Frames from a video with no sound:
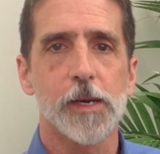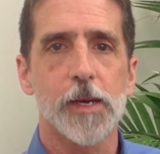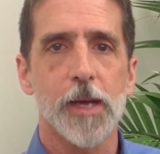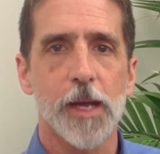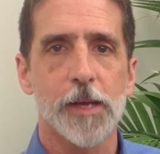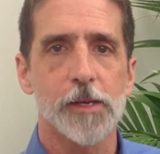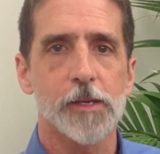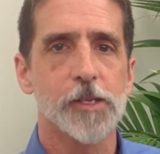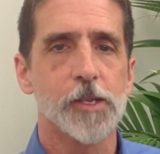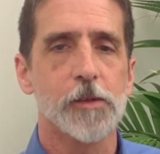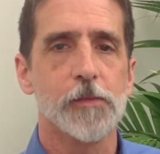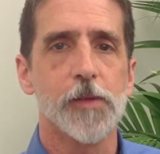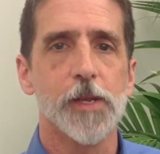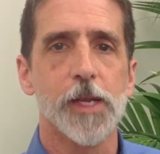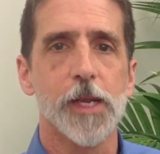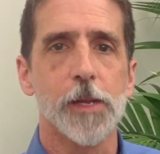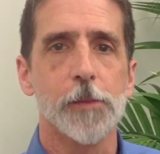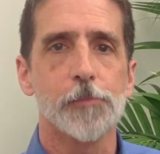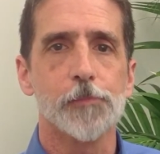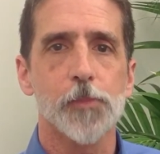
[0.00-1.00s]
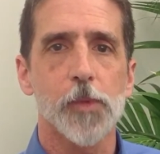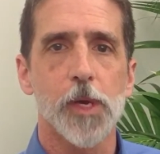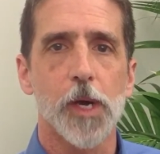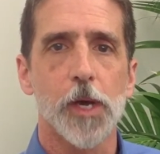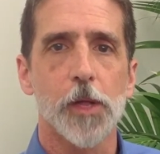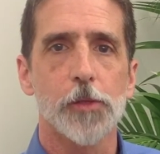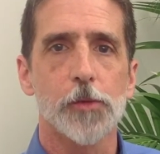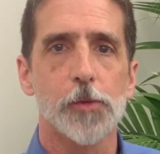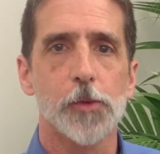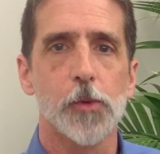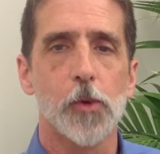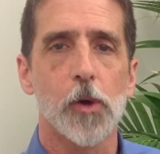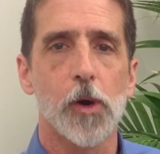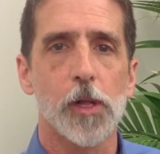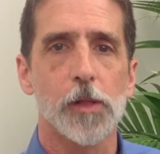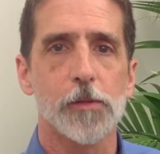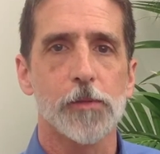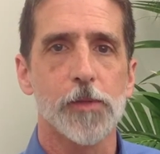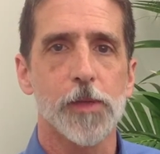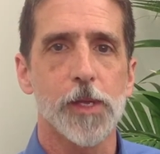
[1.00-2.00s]
conductivity uh, through
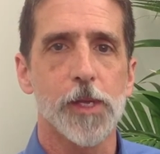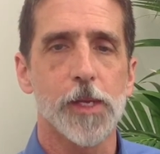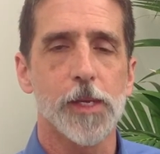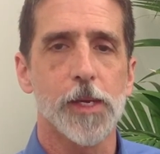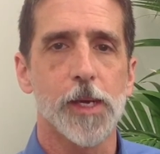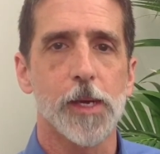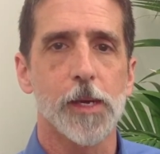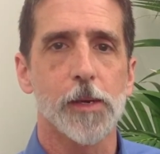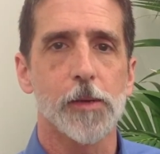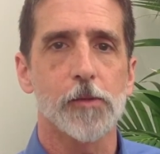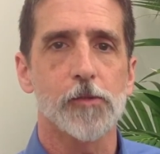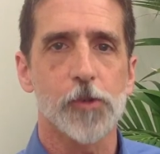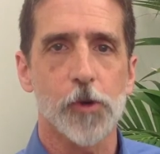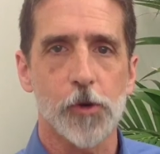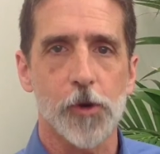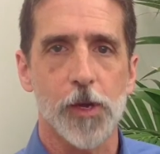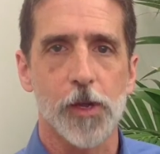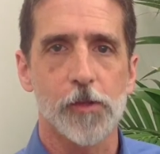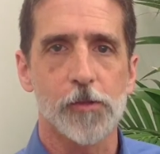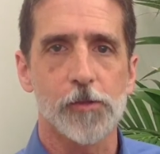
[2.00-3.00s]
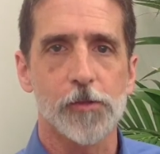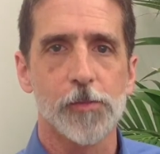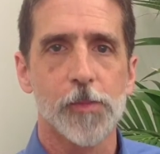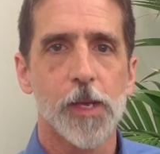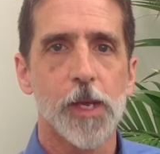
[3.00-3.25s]
all of the uh, circuits.